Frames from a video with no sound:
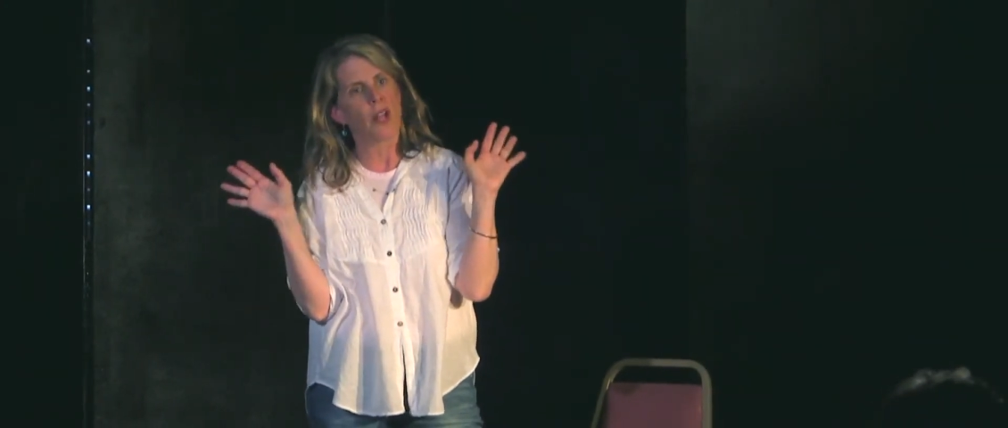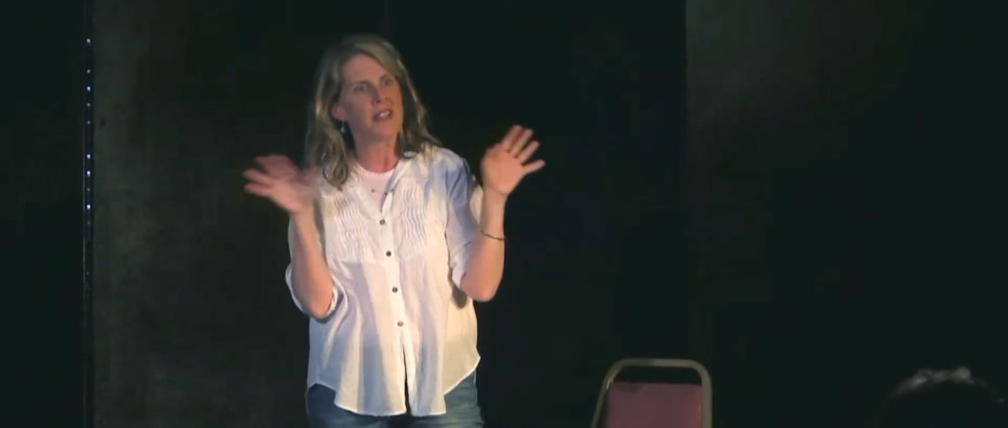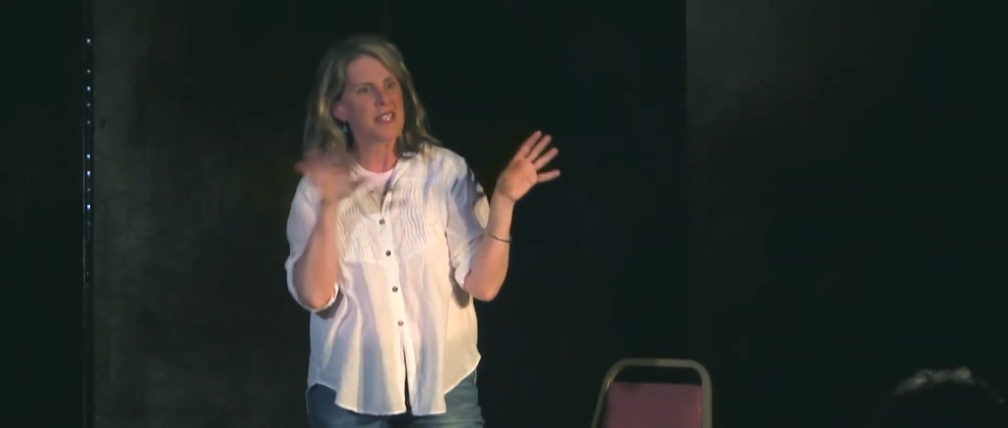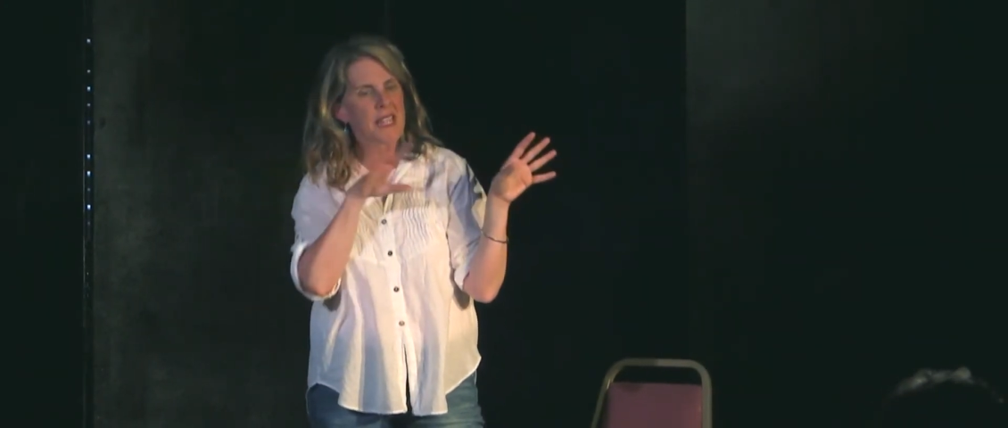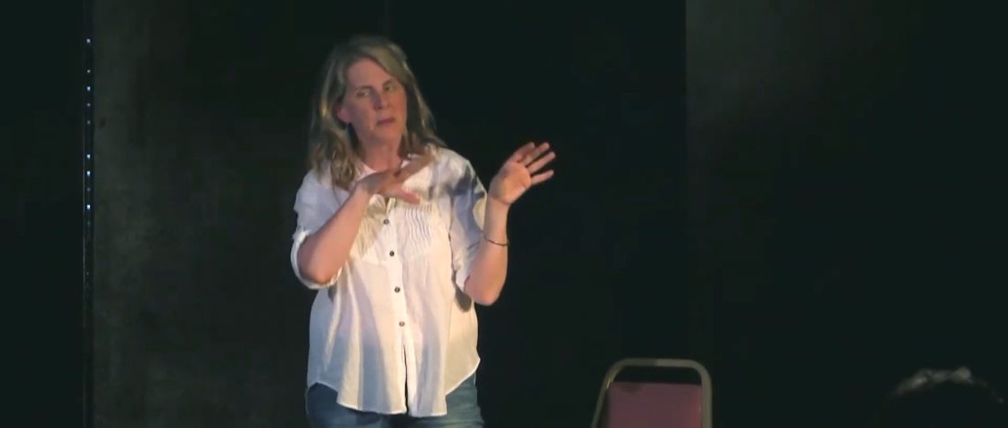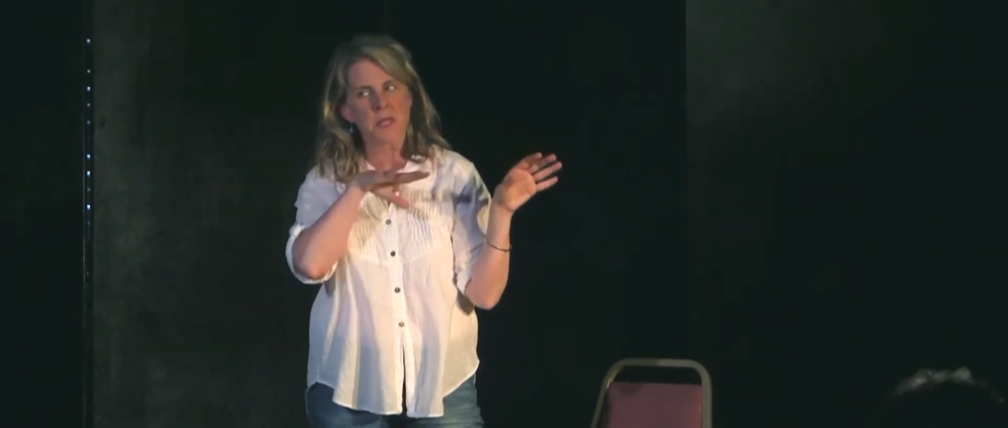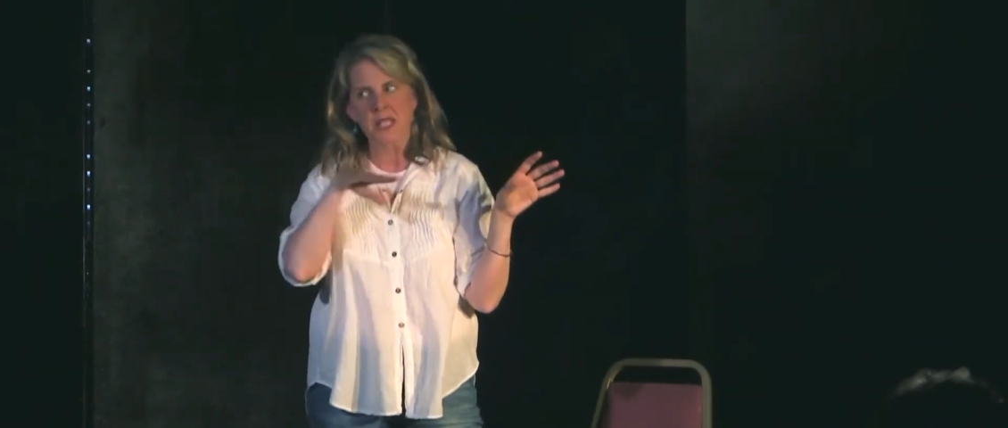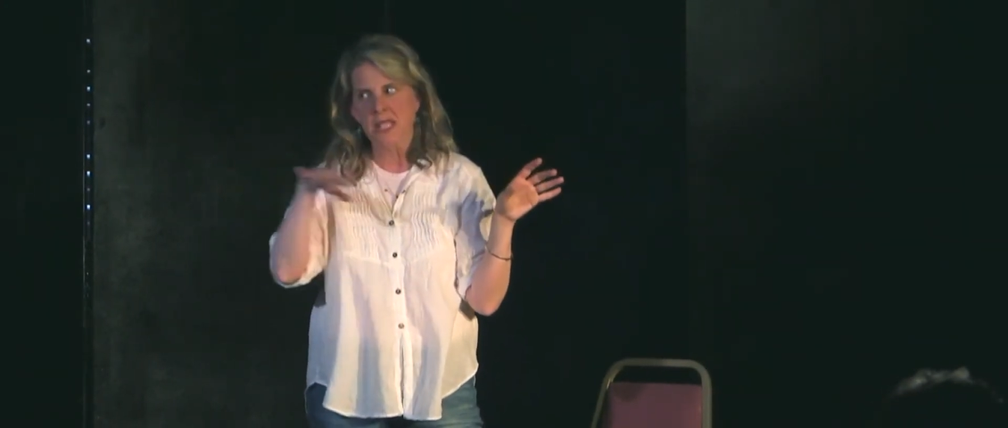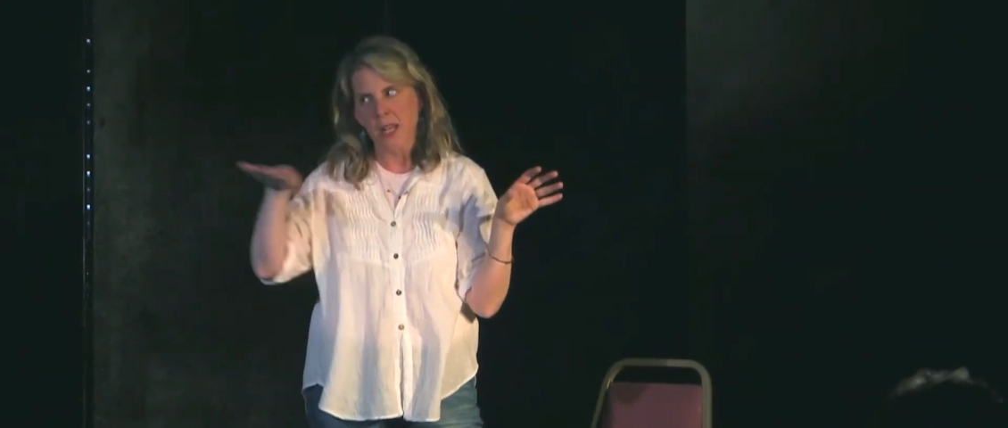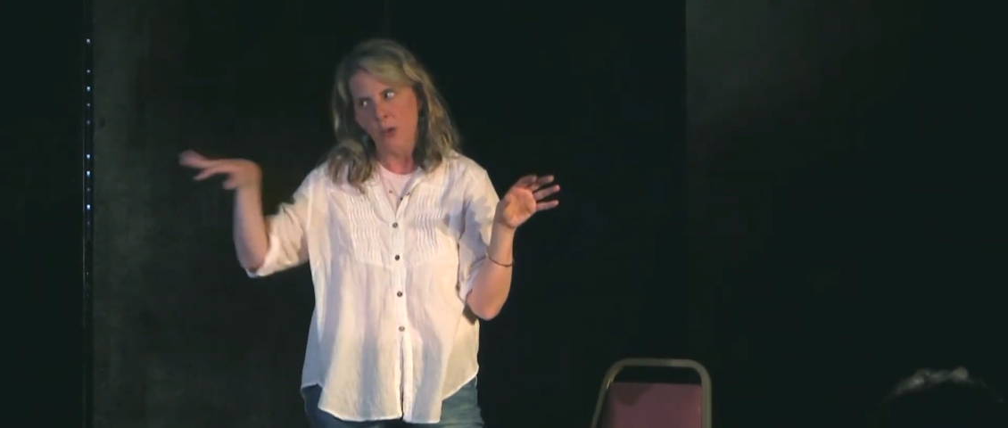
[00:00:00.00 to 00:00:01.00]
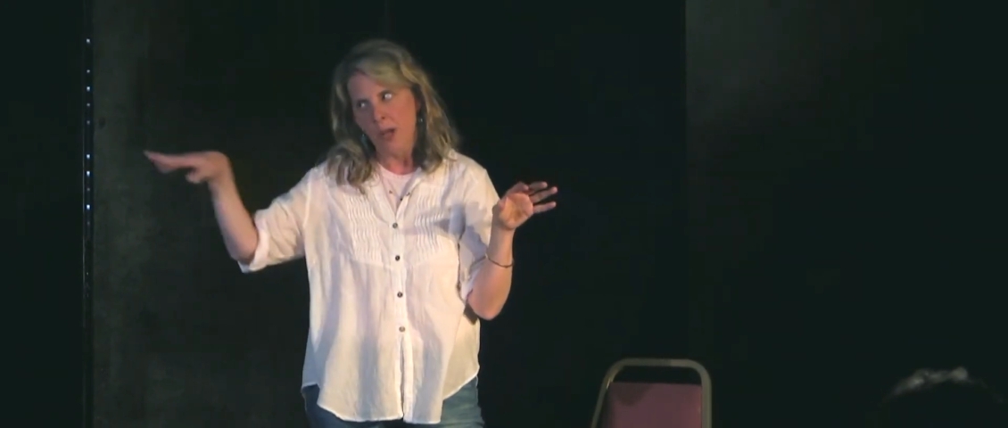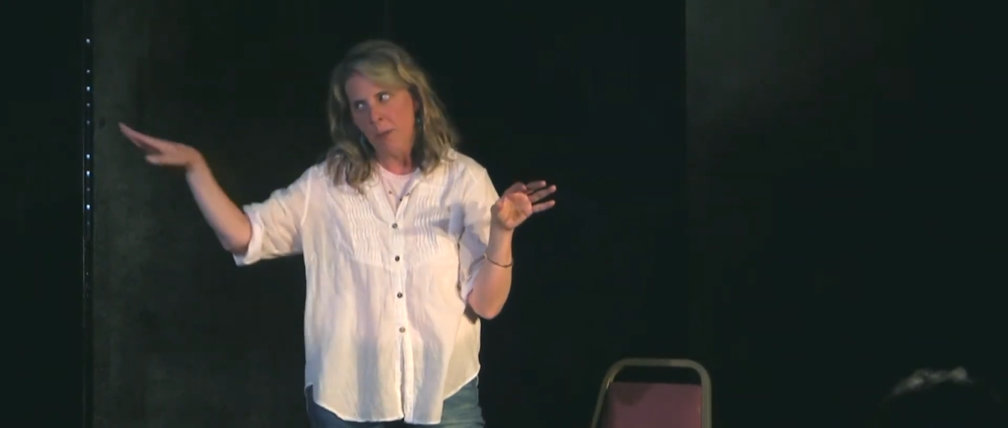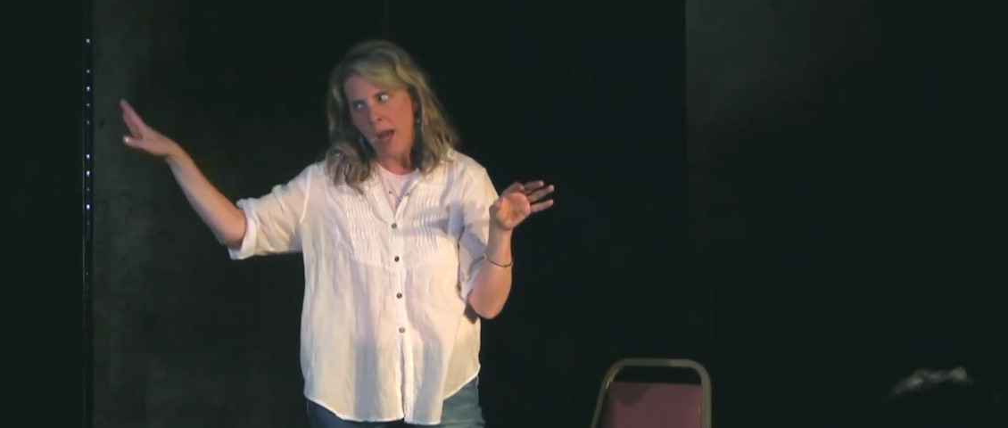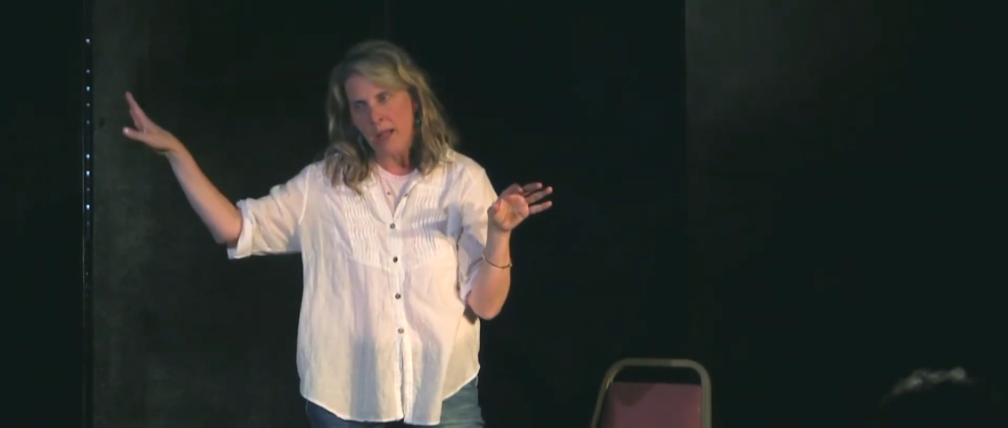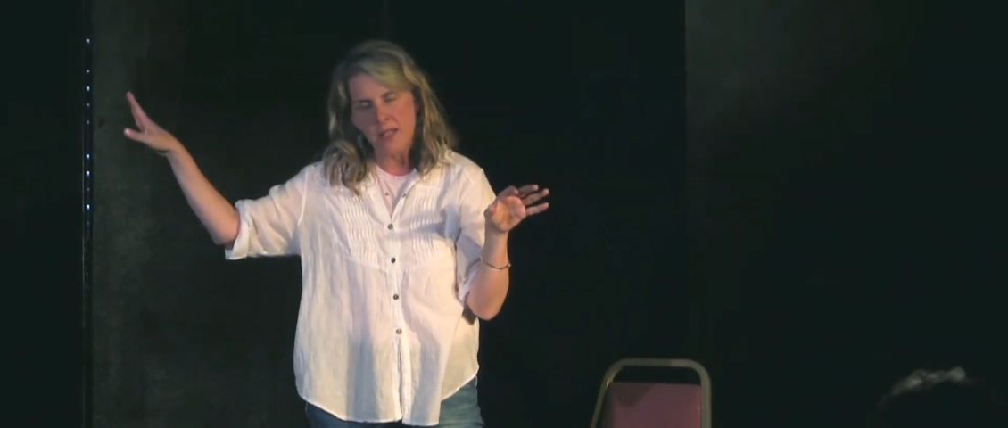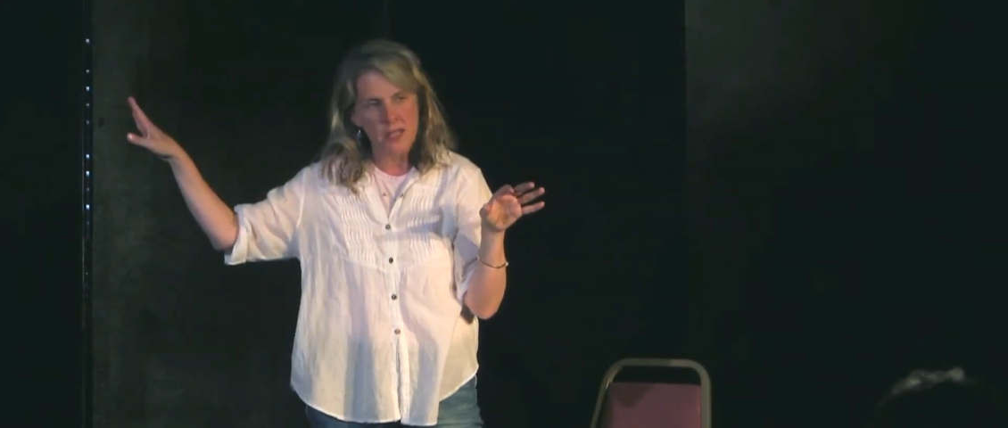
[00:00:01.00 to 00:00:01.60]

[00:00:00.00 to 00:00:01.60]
I see him skittering back to